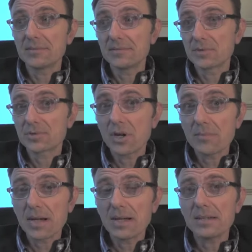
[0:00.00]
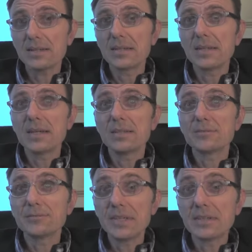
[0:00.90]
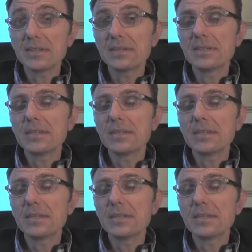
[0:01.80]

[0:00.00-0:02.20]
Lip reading: trauma and fear.